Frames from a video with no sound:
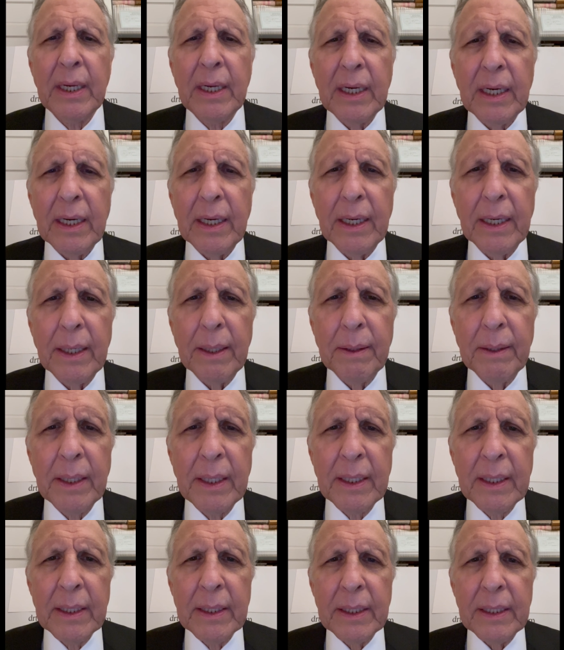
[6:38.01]

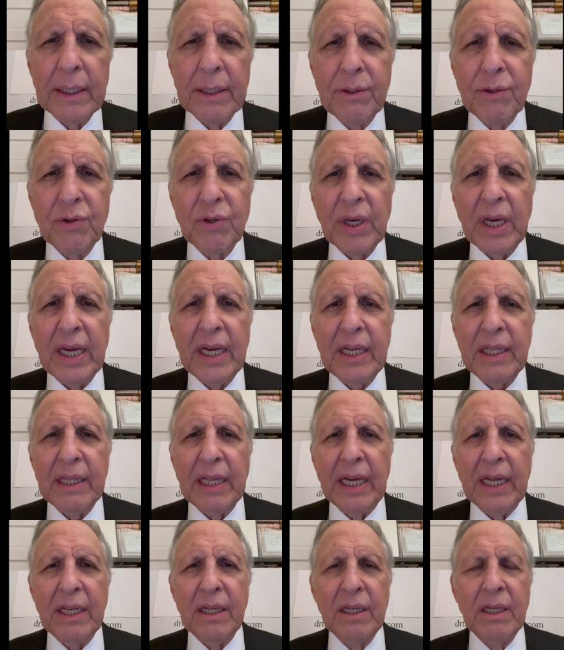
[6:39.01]
Let's say
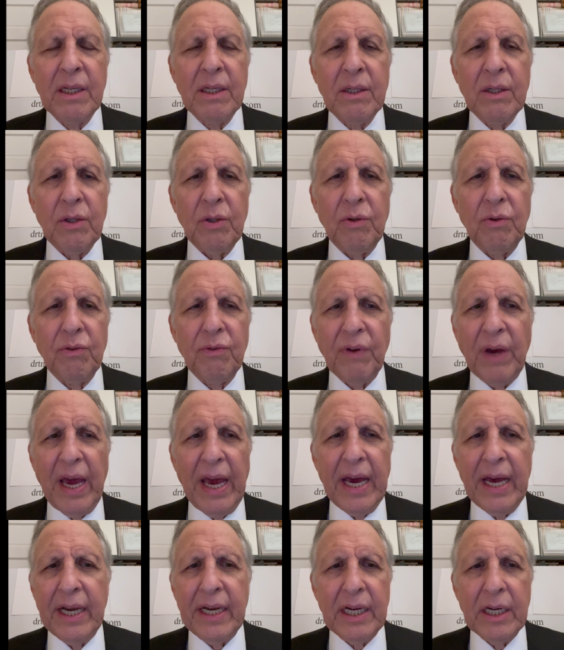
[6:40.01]
that you've
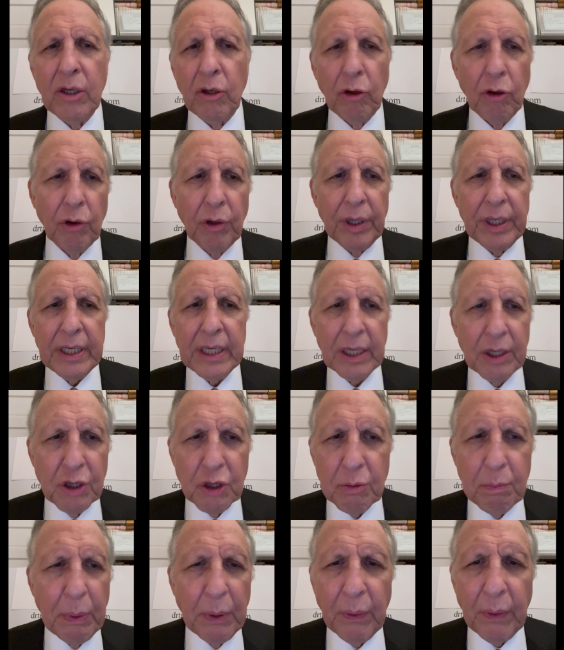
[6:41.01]
had an early
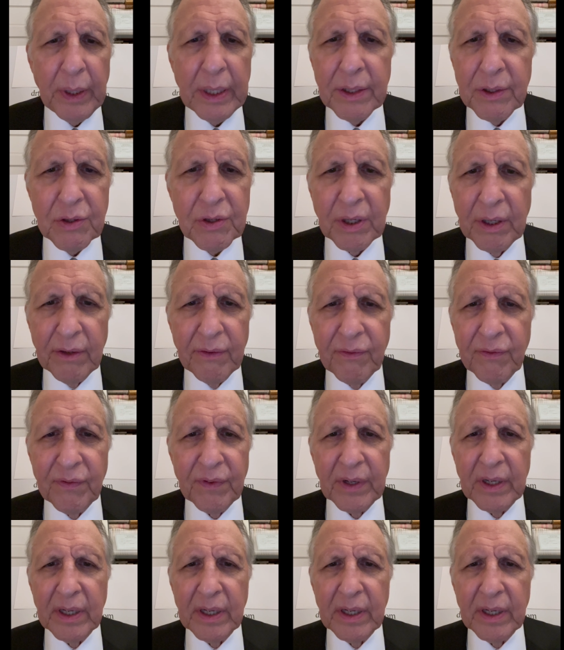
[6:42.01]
experience of